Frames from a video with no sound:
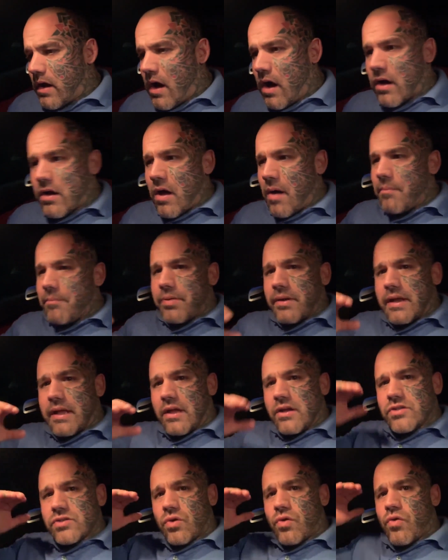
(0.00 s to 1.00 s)
our
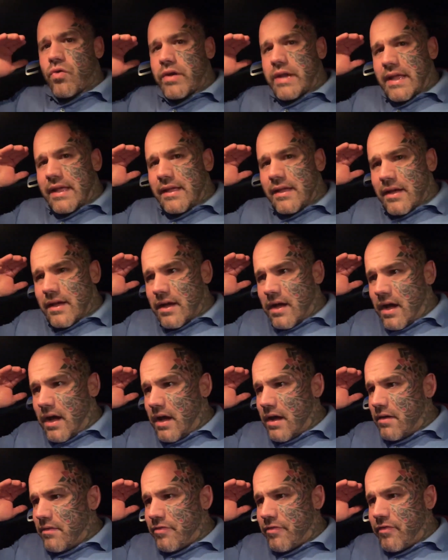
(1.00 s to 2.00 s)
company is already
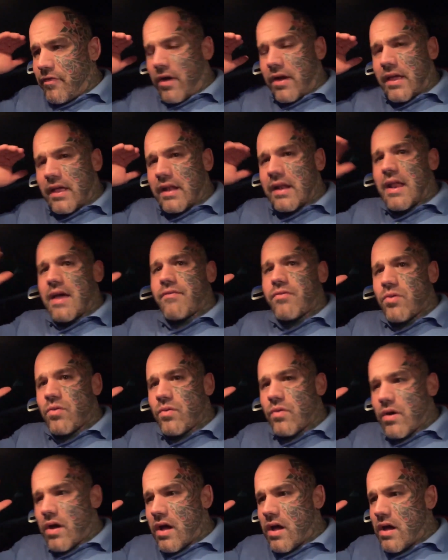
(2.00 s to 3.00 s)
at a fucking
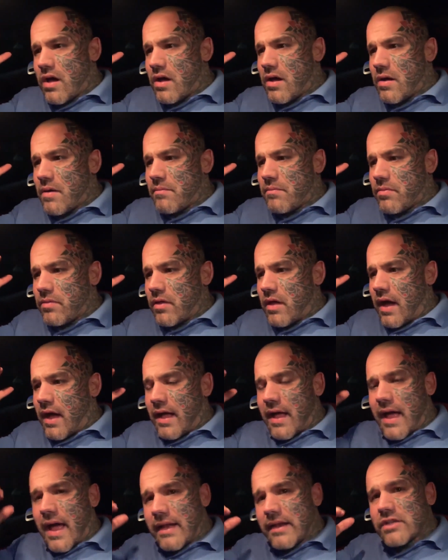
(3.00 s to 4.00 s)
level,
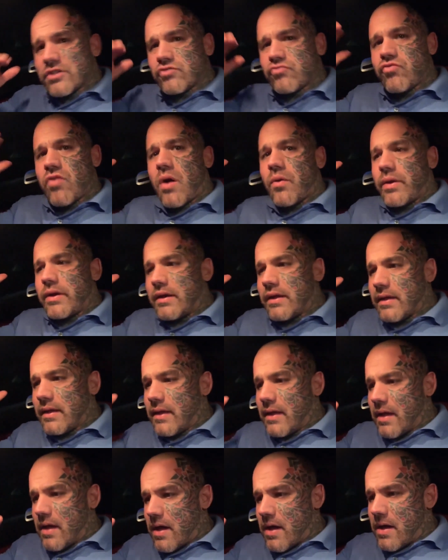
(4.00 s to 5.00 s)
and it's growing.
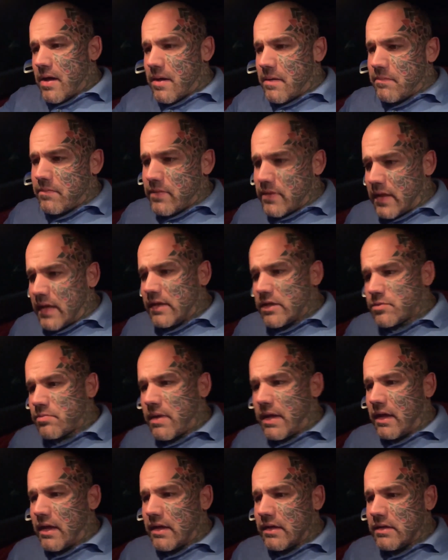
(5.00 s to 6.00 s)

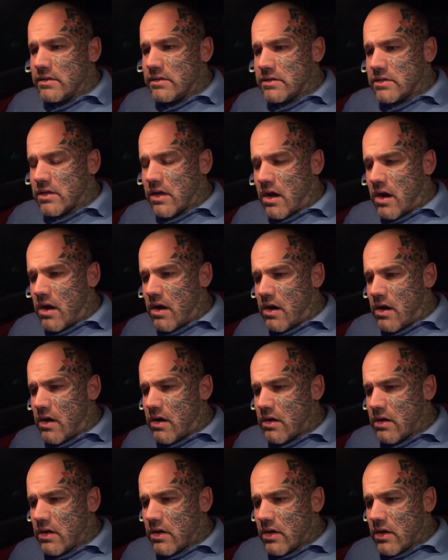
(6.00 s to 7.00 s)
These meetings
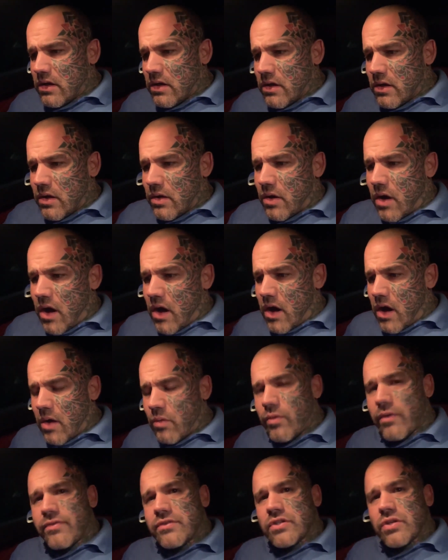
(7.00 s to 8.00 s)
are
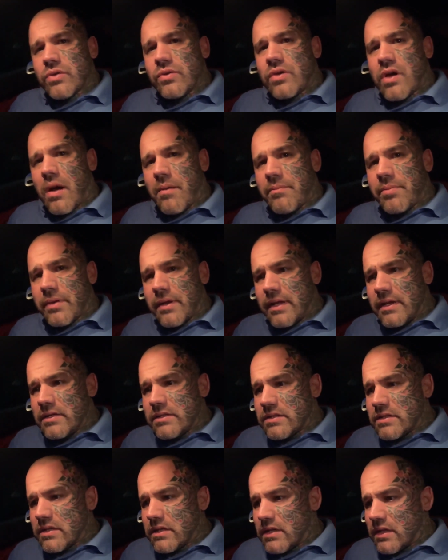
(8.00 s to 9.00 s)
with two
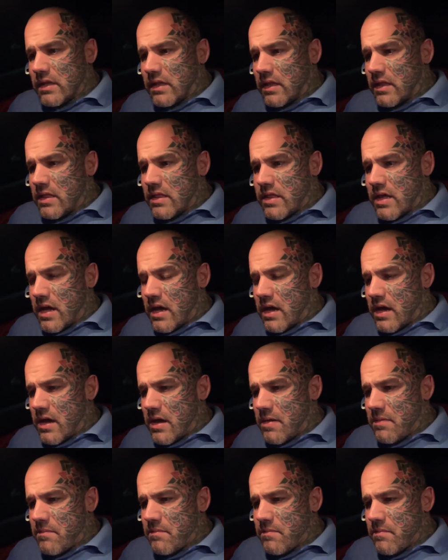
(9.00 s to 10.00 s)
companies that
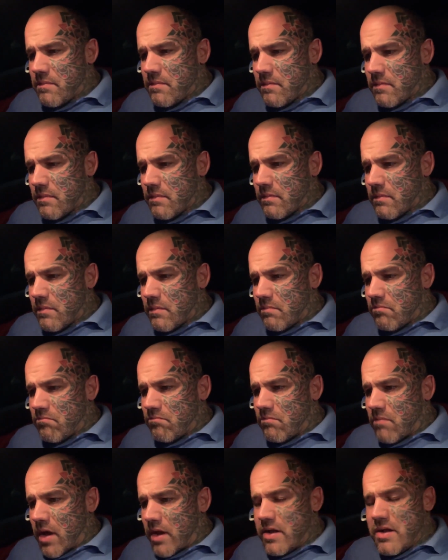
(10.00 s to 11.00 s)

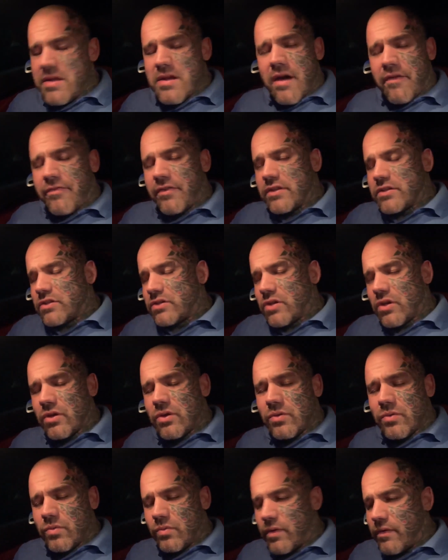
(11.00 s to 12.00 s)
are nothing to
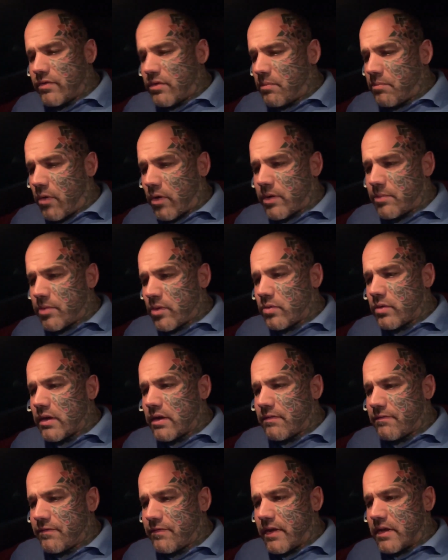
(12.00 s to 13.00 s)
do with the bodybuilding
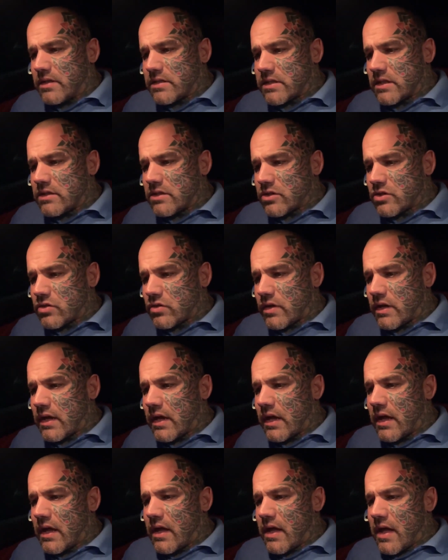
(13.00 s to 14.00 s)
and fitness
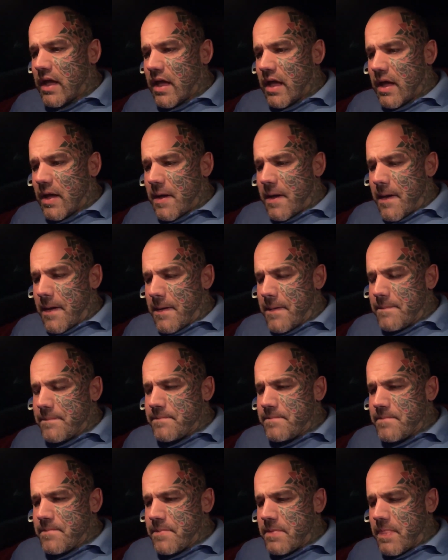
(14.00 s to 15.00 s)
industry,
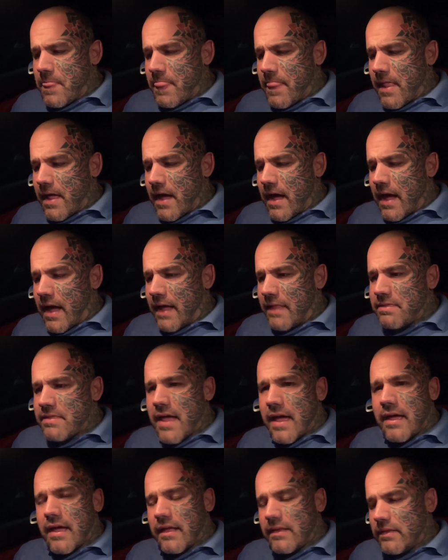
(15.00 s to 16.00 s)
and